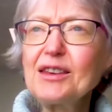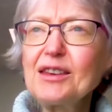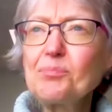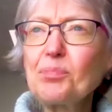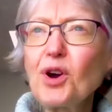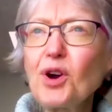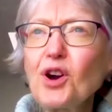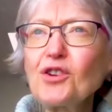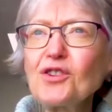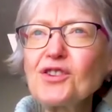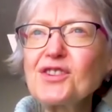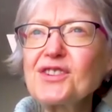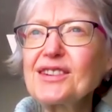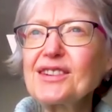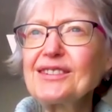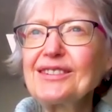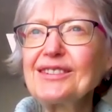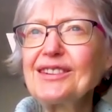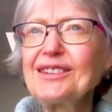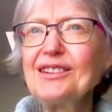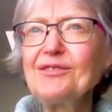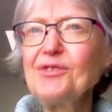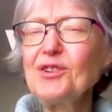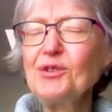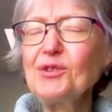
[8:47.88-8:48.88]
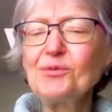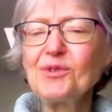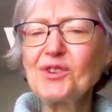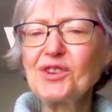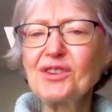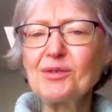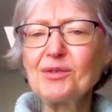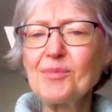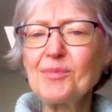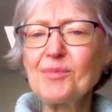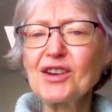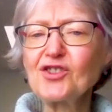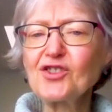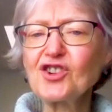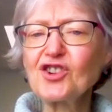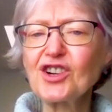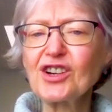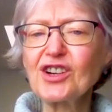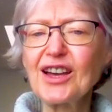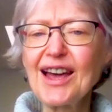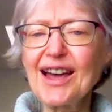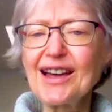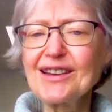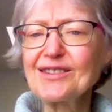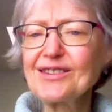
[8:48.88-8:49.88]
The person living with
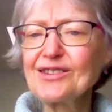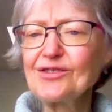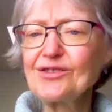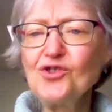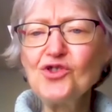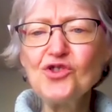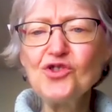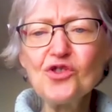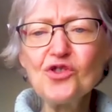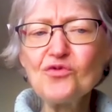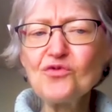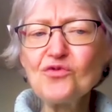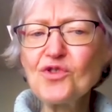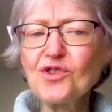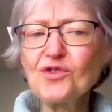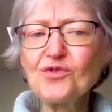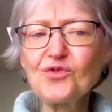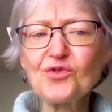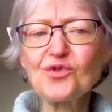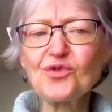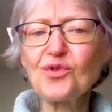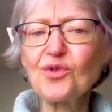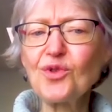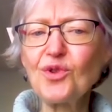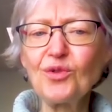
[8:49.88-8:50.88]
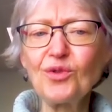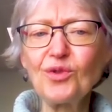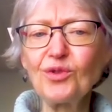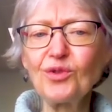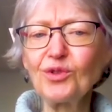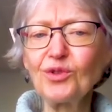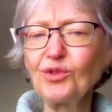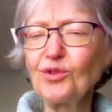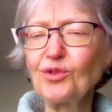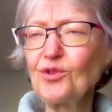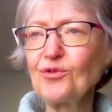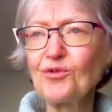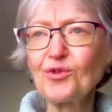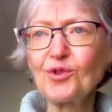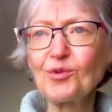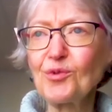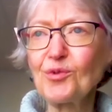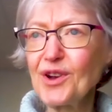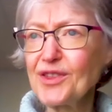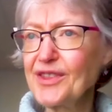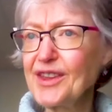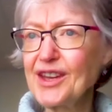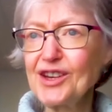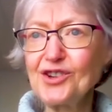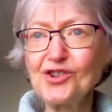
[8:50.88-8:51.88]
dementia has no control over
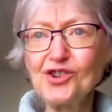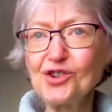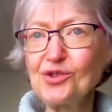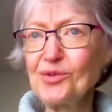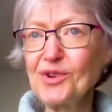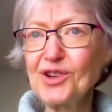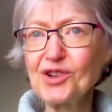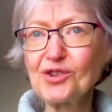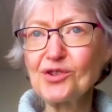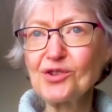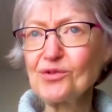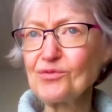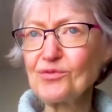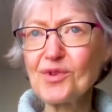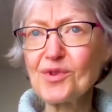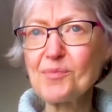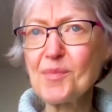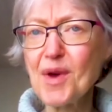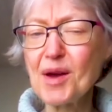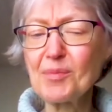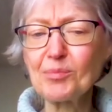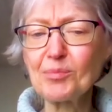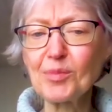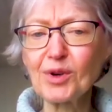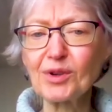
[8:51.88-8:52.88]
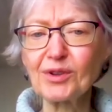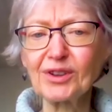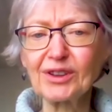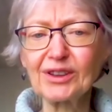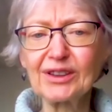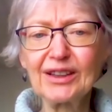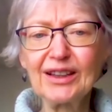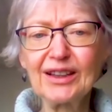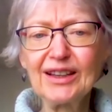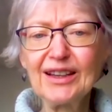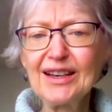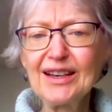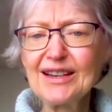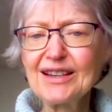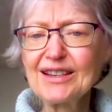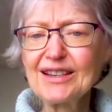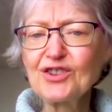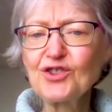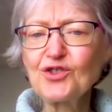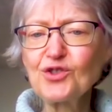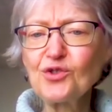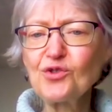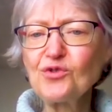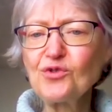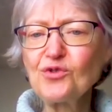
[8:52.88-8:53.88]
what they do and don't remember.
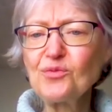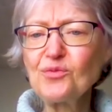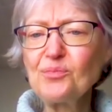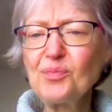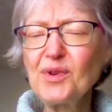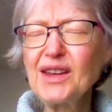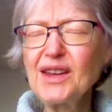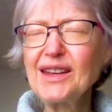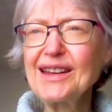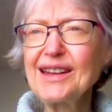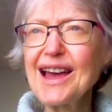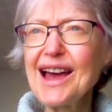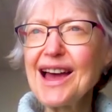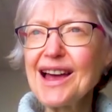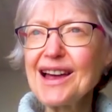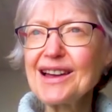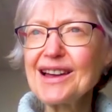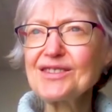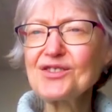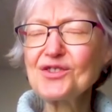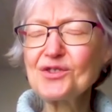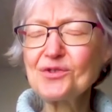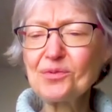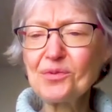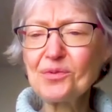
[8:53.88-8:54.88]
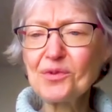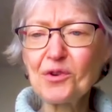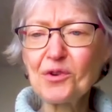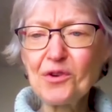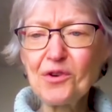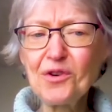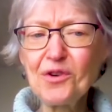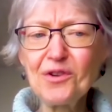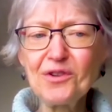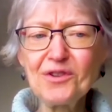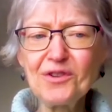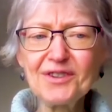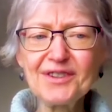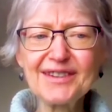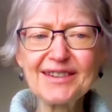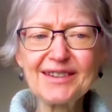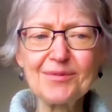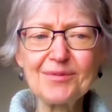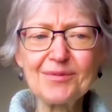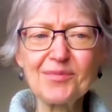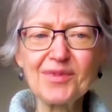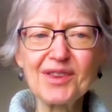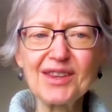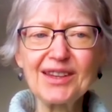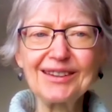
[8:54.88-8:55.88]
So being asked to recall
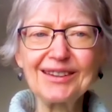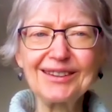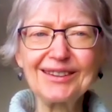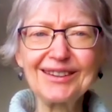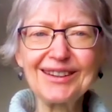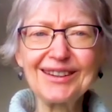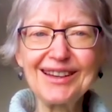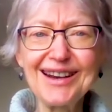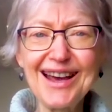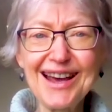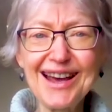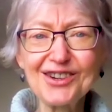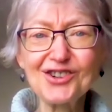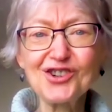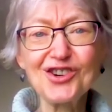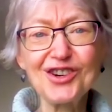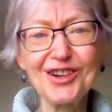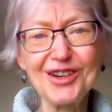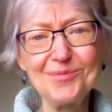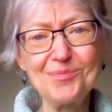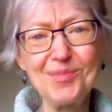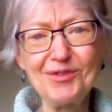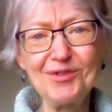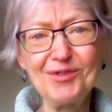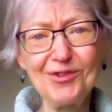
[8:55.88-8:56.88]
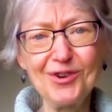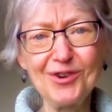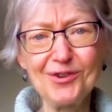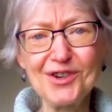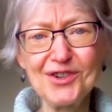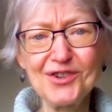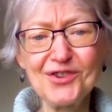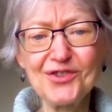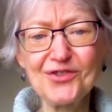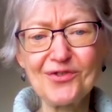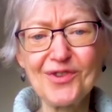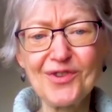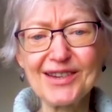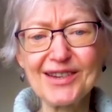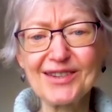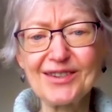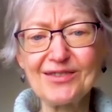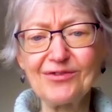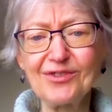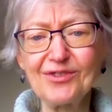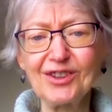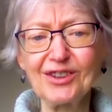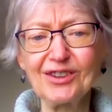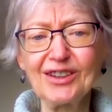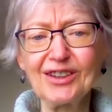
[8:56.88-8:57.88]
something can actually be very
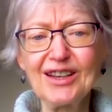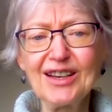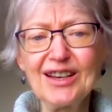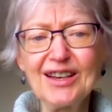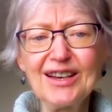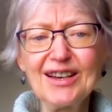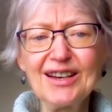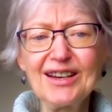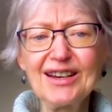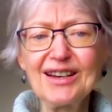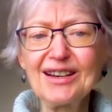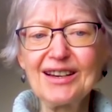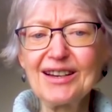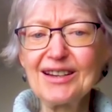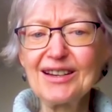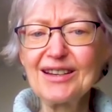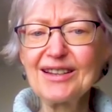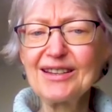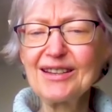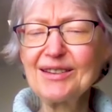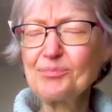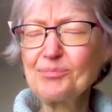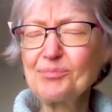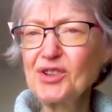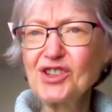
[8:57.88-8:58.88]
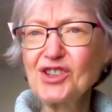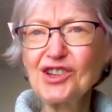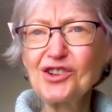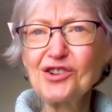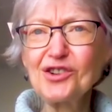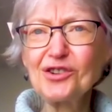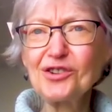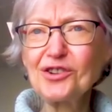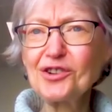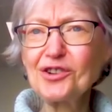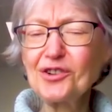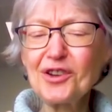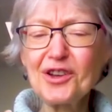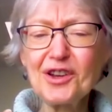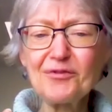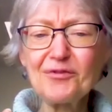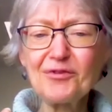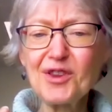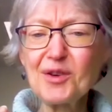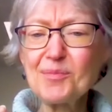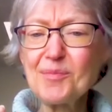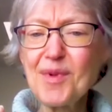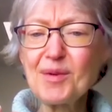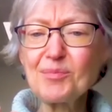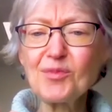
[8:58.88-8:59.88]
stressful, particularly
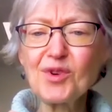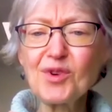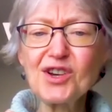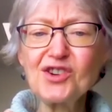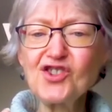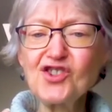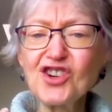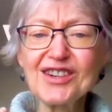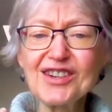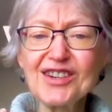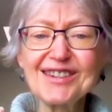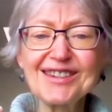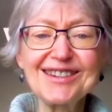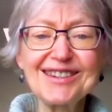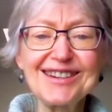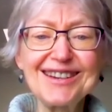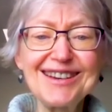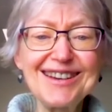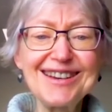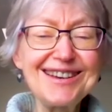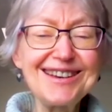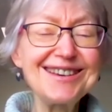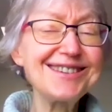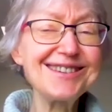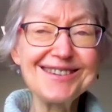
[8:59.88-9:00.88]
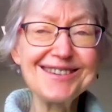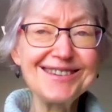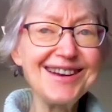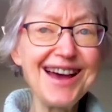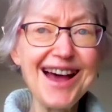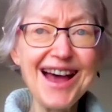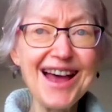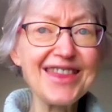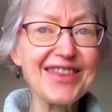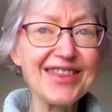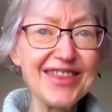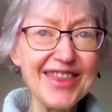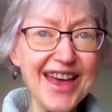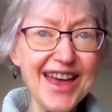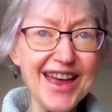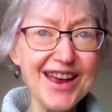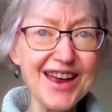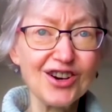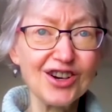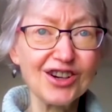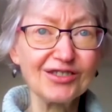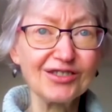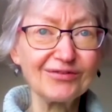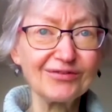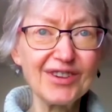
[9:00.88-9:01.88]
if the memory just is not
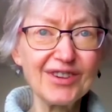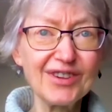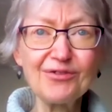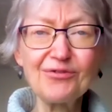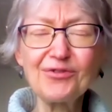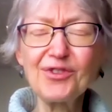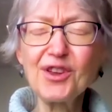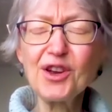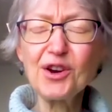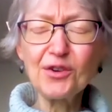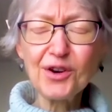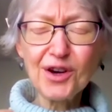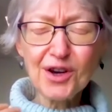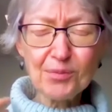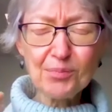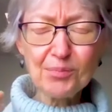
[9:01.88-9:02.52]
there. If their